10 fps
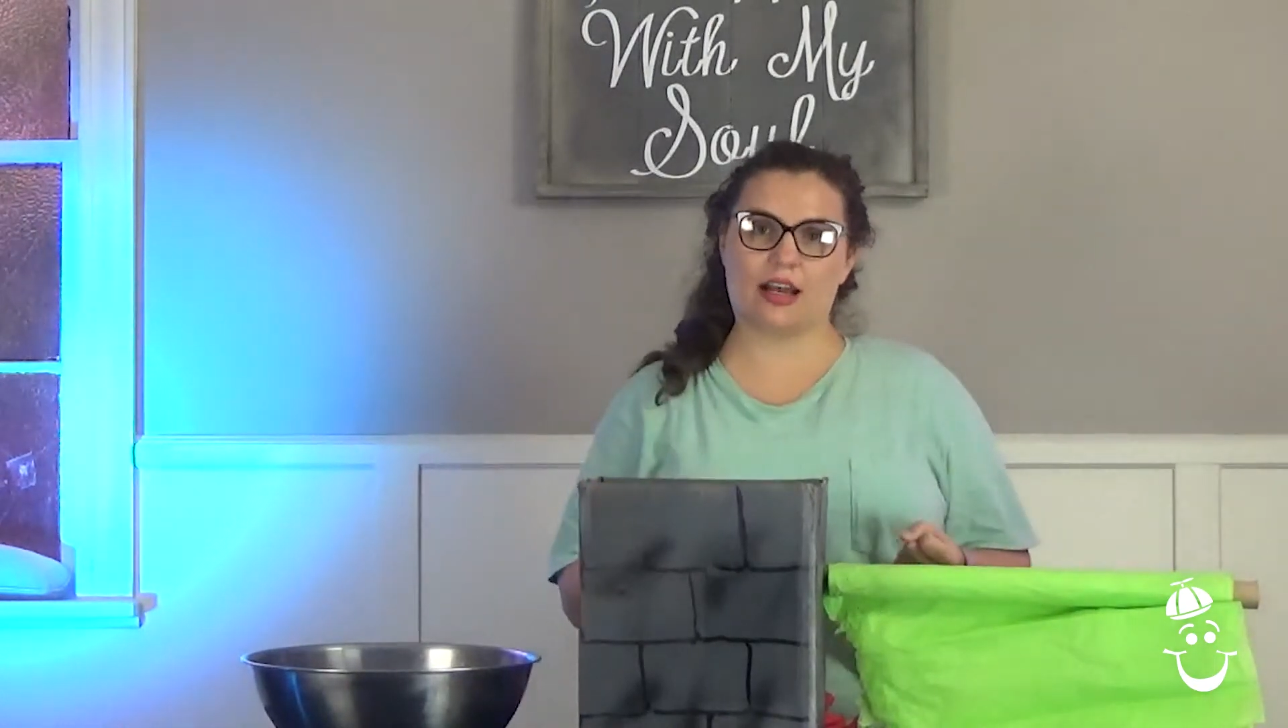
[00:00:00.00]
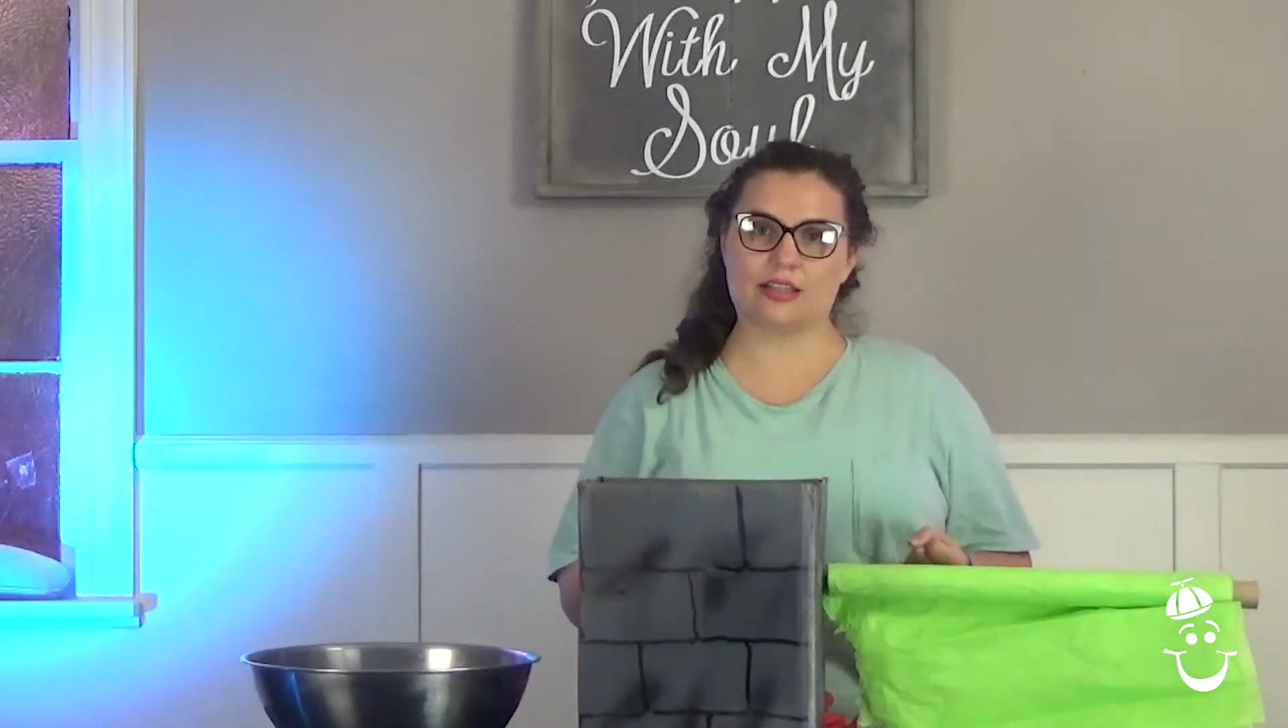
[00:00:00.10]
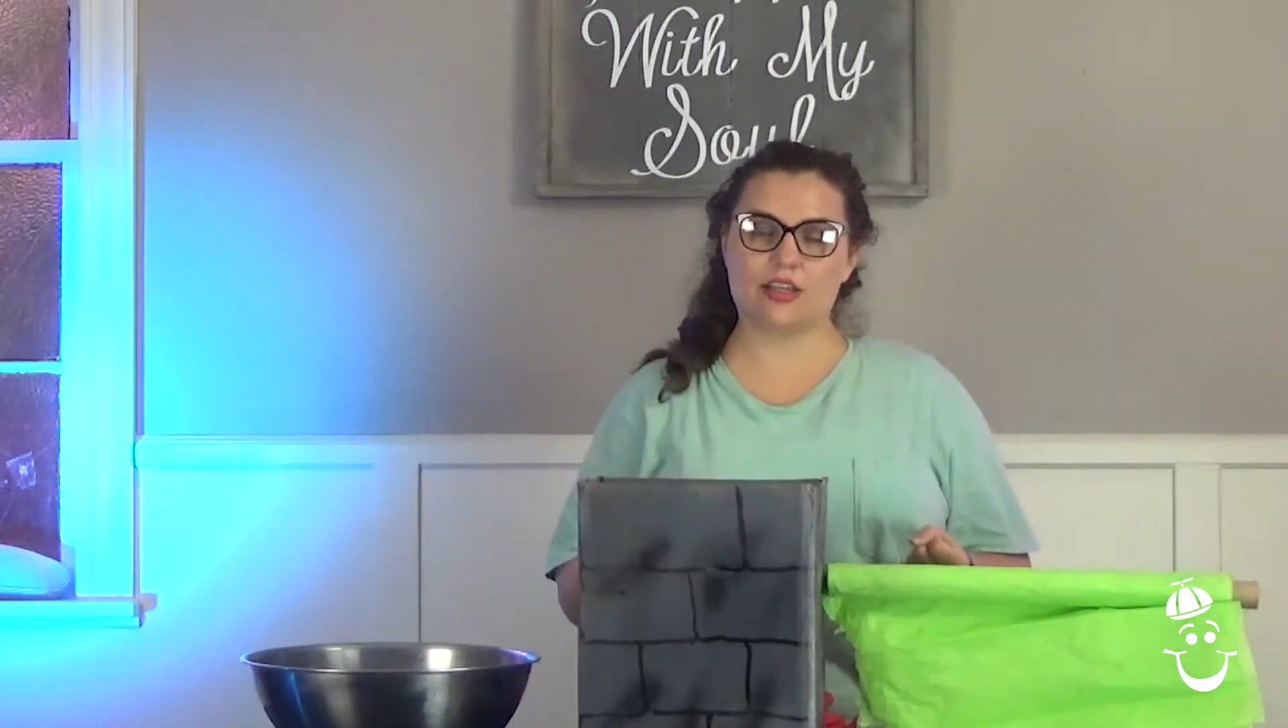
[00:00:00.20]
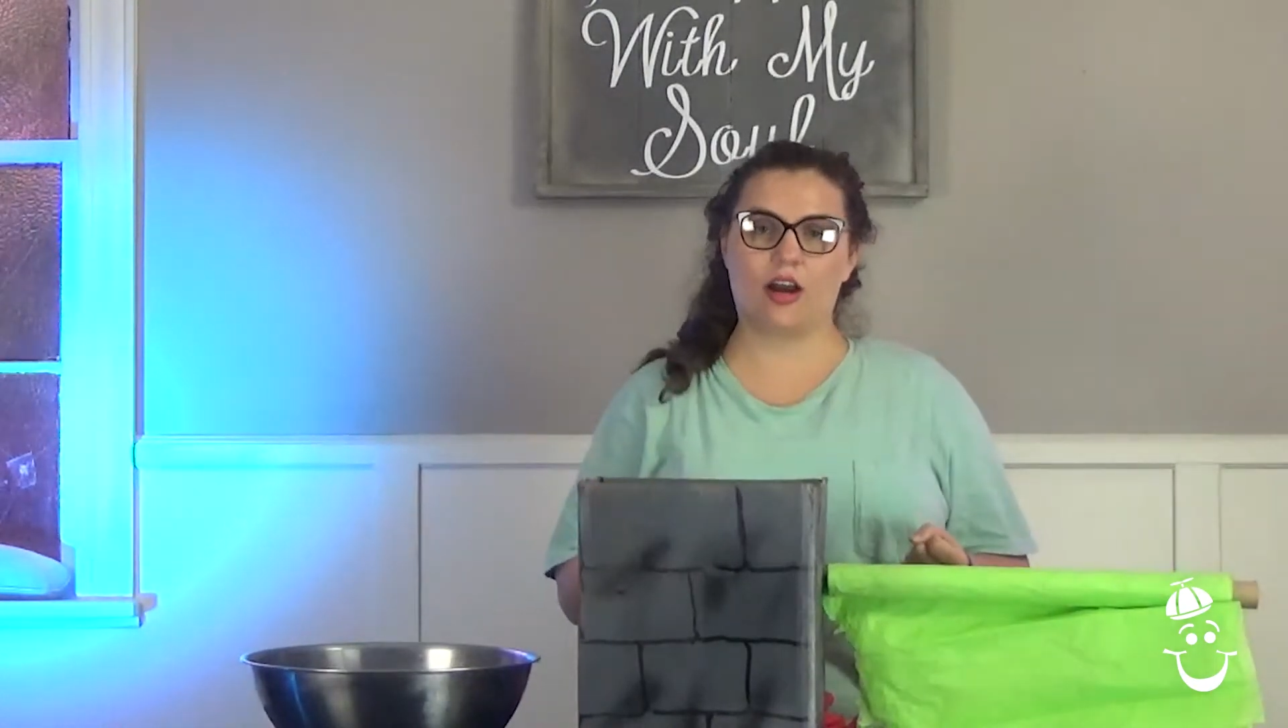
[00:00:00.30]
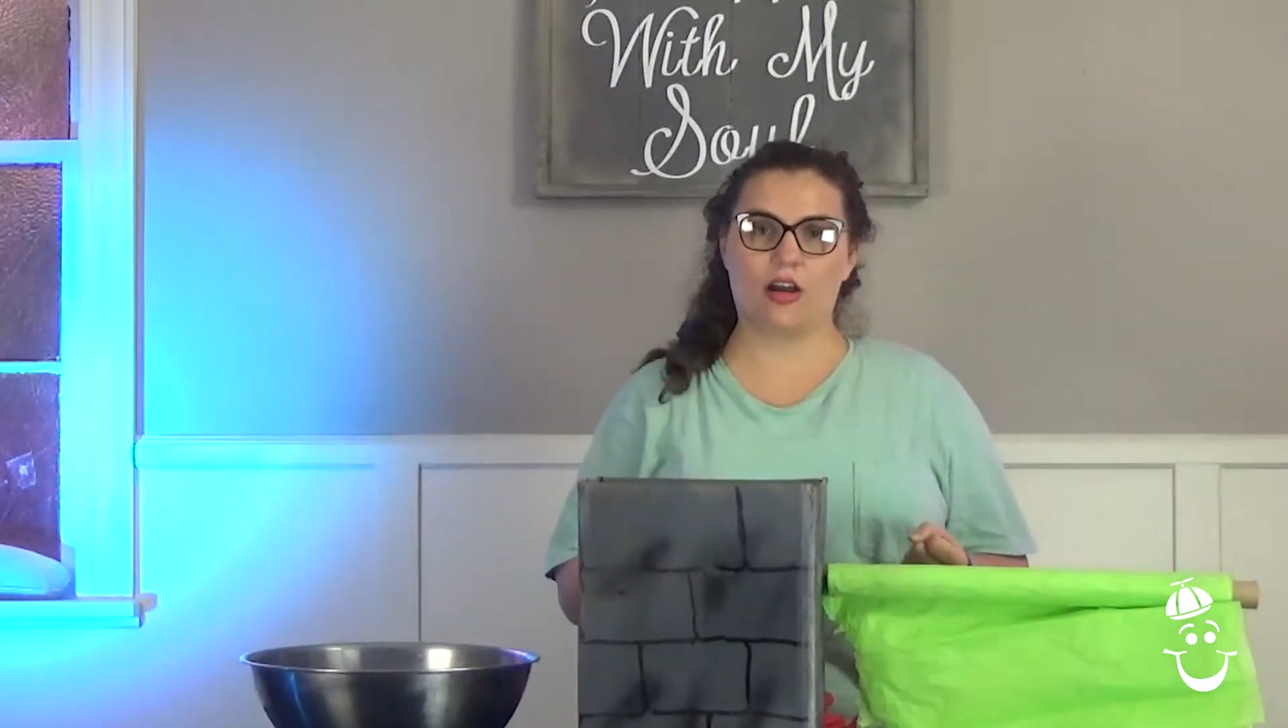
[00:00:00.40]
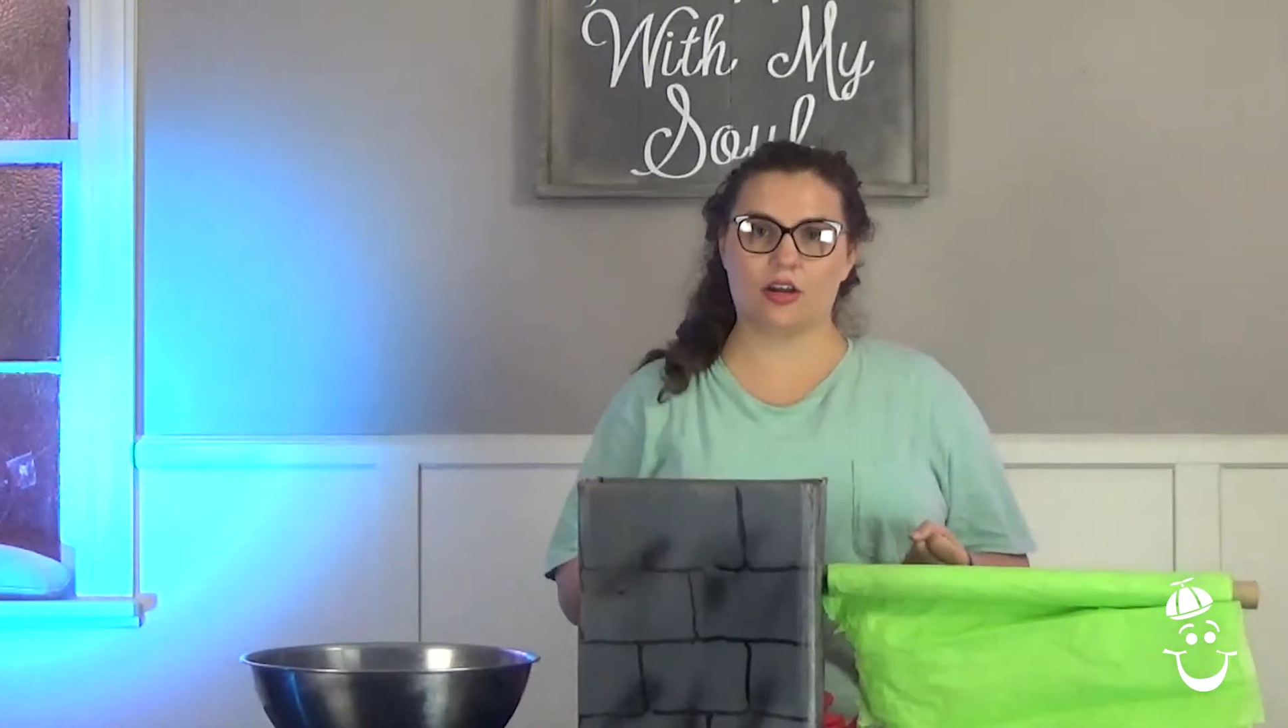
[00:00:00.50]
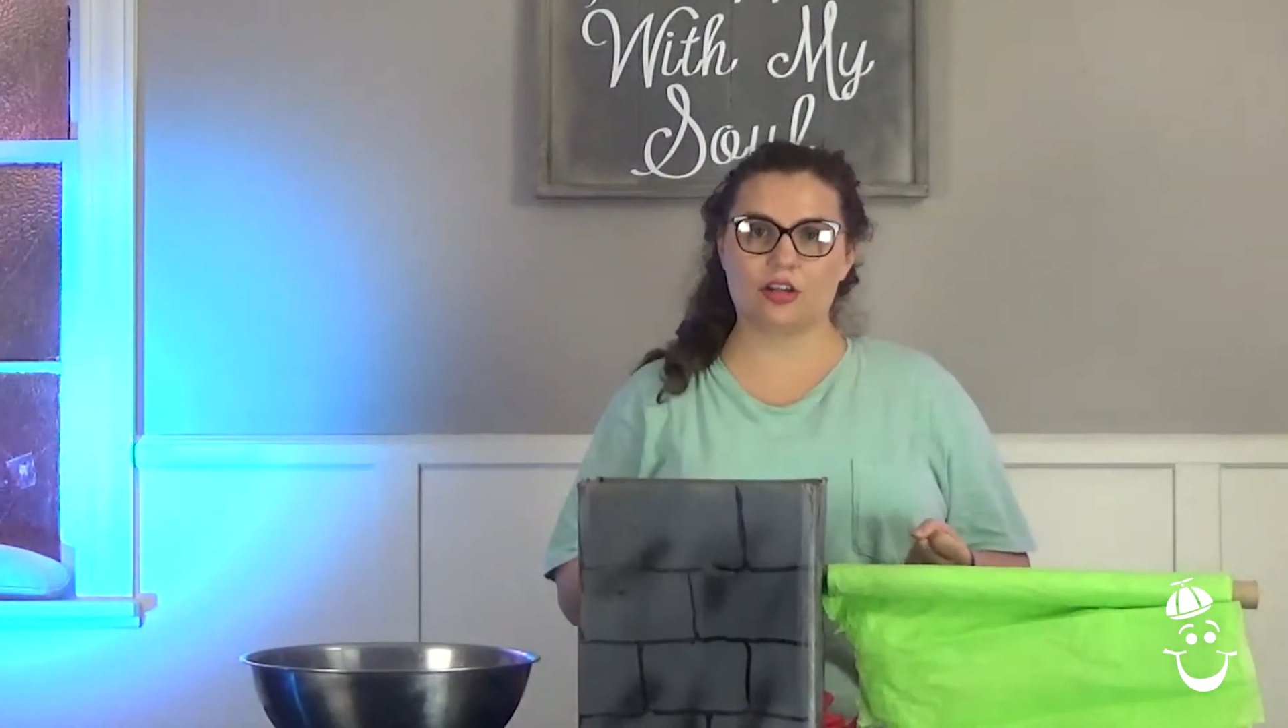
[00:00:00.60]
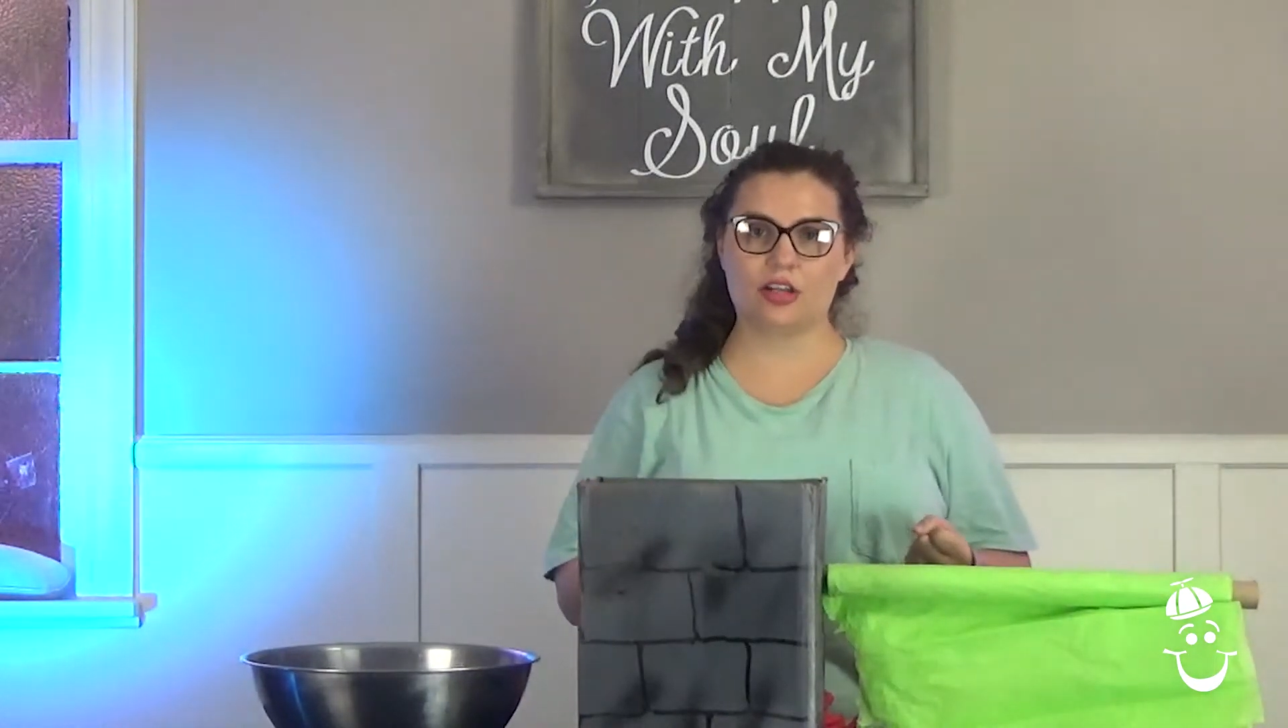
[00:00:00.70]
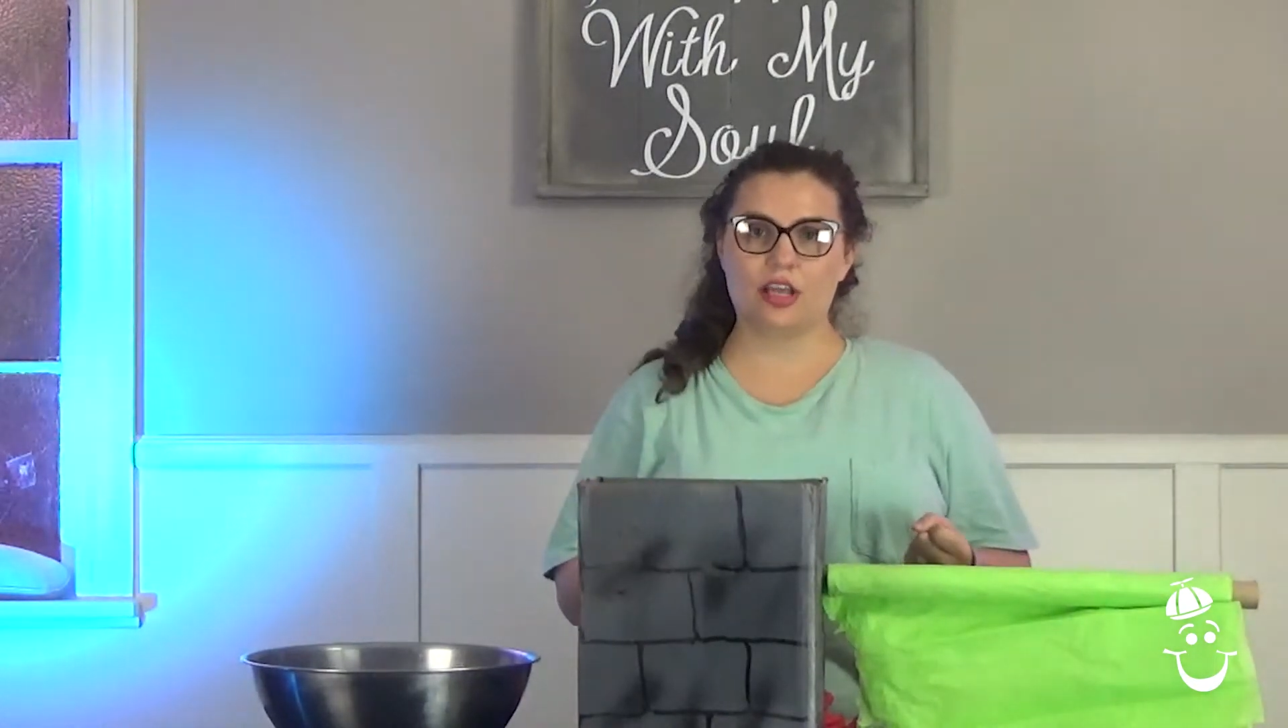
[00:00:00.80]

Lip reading: God's heart.